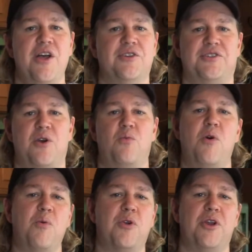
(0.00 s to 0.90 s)
So
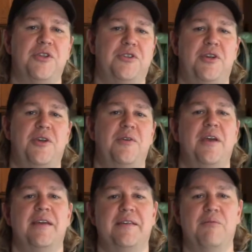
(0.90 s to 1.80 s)
what we're going to do
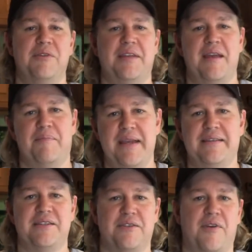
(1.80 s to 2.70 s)
is I'm going to take
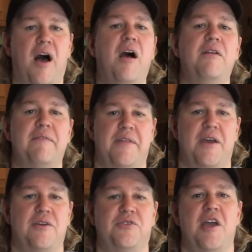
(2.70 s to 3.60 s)
pieces of all of
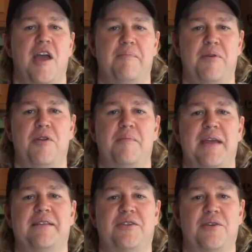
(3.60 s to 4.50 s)
those and put them
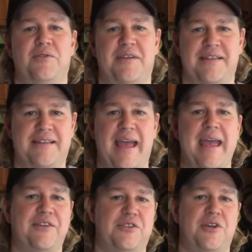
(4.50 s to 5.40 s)
into
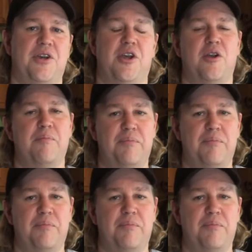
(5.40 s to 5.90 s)
today's cook,